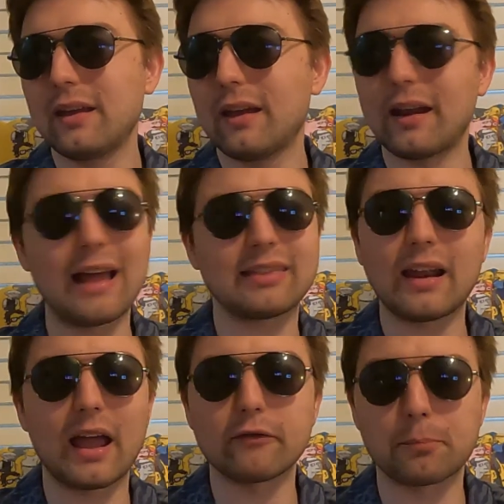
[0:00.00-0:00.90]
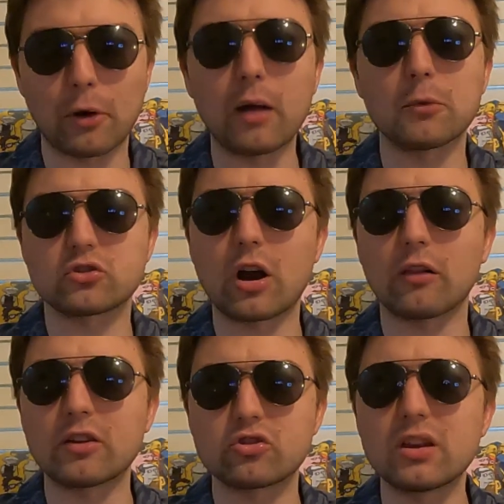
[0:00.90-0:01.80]
And not that I have a problem with
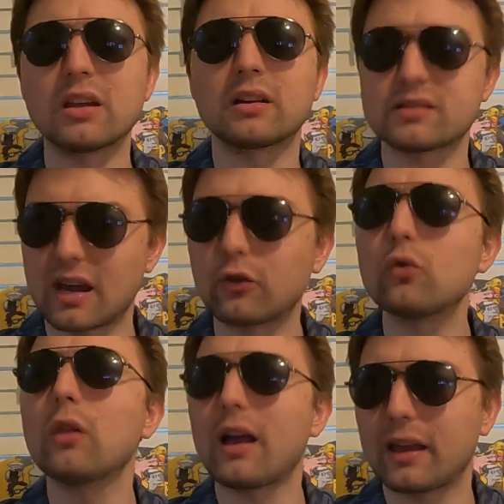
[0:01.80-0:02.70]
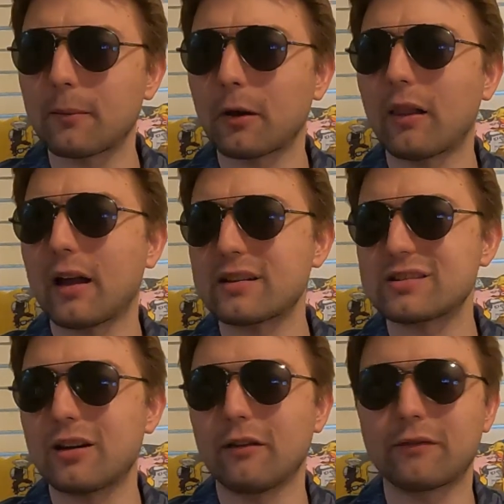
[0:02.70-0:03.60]
Charlie Sheen, because I do like him in a lot of
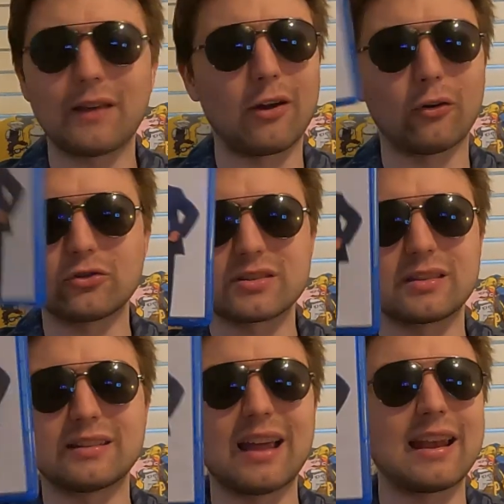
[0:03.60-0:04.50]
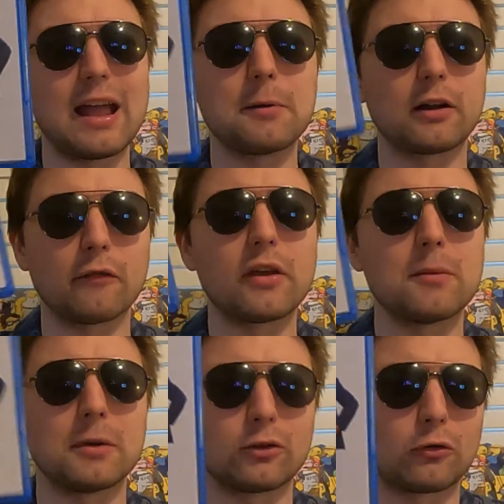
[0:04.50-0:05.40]
stuff. I don't know, just the dynamic of
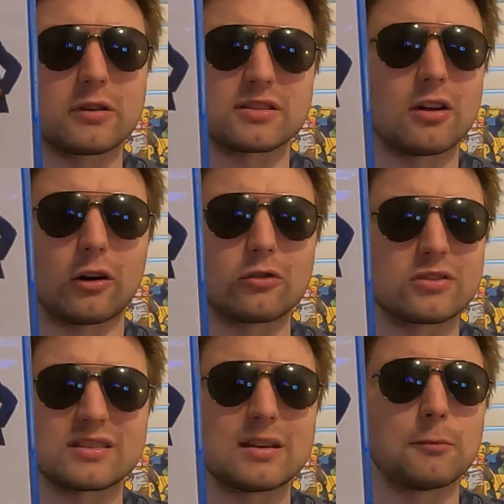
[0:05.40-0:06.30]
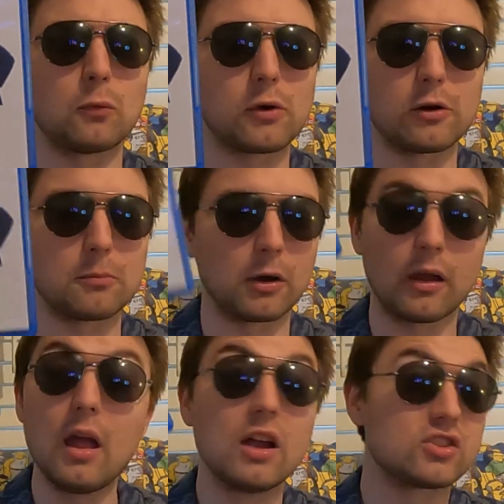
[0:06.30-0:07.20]
him and Chris Tucker just seemed weird. But
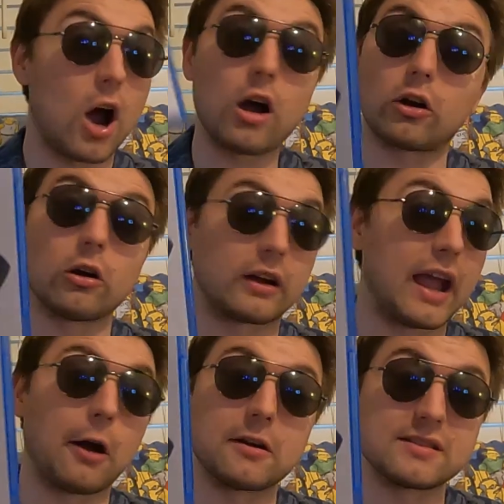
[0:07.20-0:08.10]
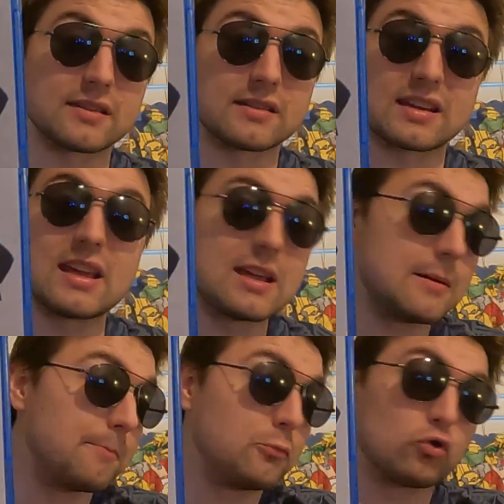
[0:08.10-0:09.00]
Tucker carries this.
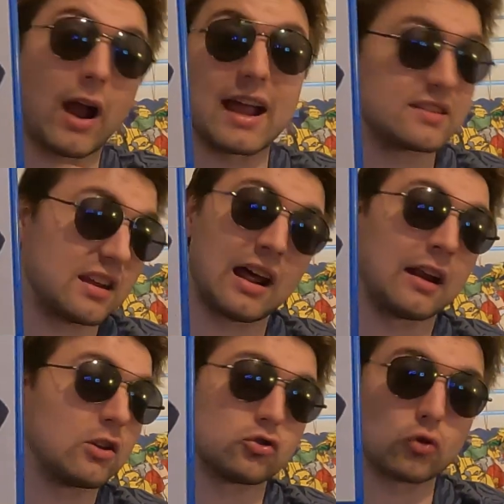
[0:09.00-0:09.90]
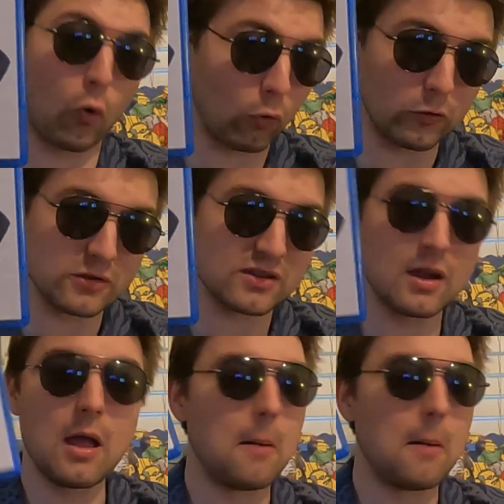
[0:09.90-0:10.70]
He drags it on his shoulders.